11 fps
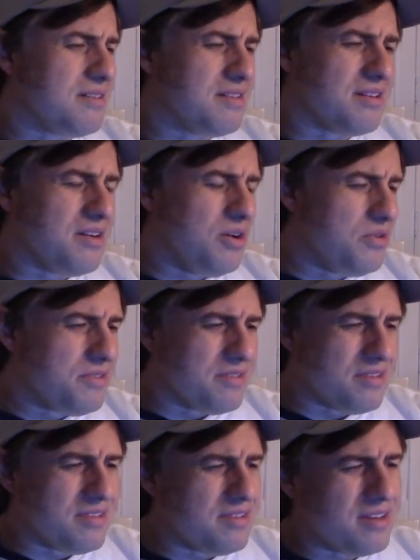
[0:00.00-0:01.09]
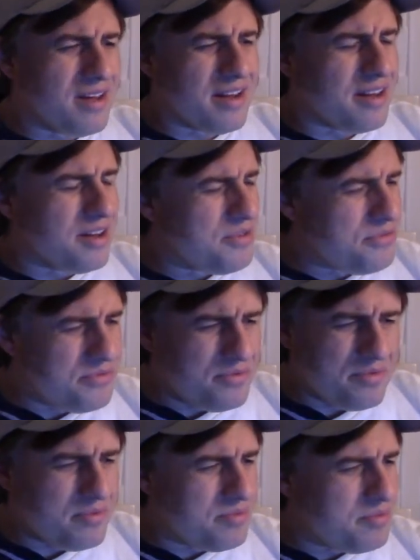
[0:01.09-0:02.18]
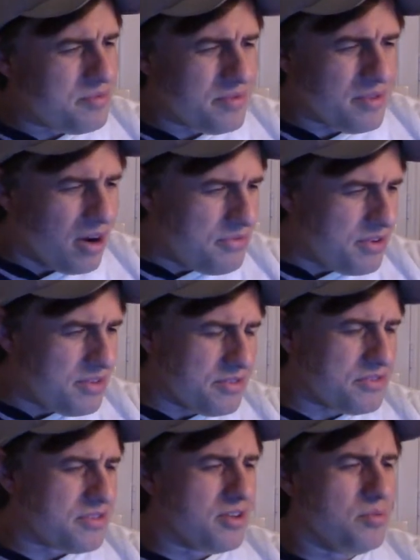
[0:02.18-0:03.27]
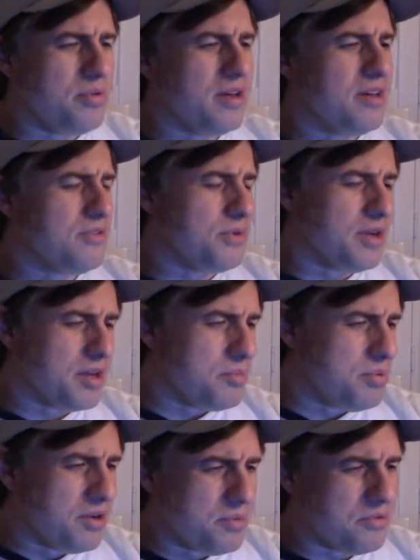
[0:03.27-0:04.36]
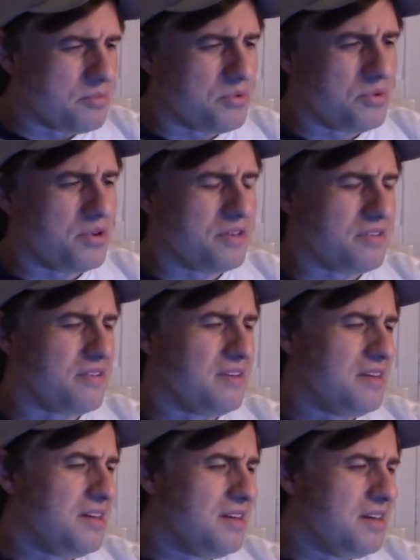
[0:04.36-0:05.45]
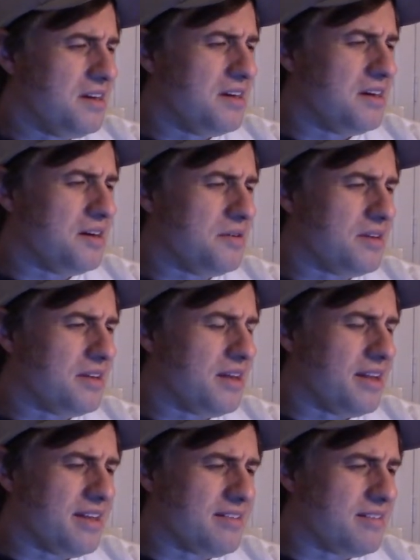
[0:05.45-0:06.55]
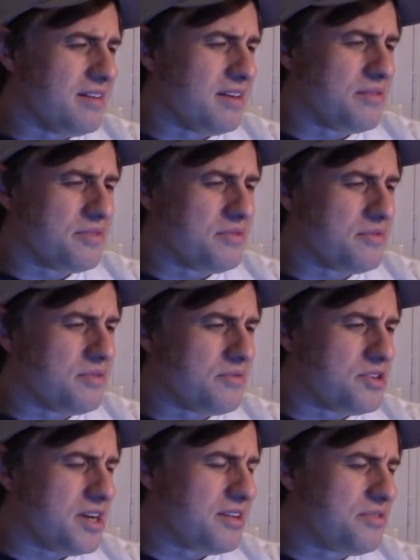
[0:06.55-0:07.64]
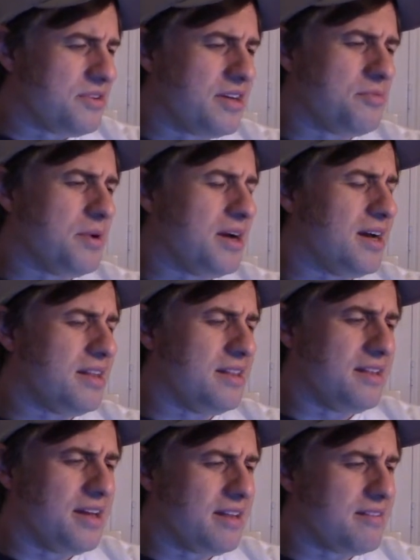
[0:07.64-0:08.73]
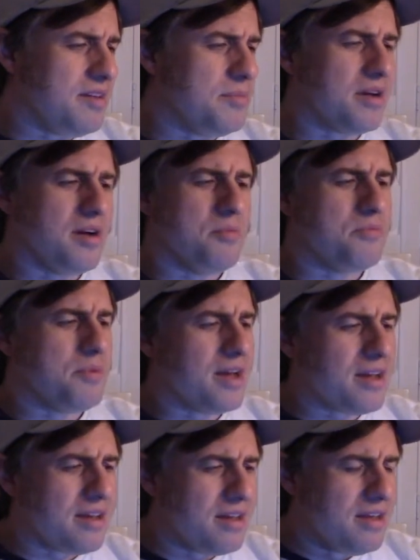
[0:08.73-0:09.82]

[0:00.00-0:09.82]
the Colts has got enough offensive skill players where they could put up some points. Uh, and, and, that's the thing. If, if, if, Jacksonville gets behind, they're not a team that comes back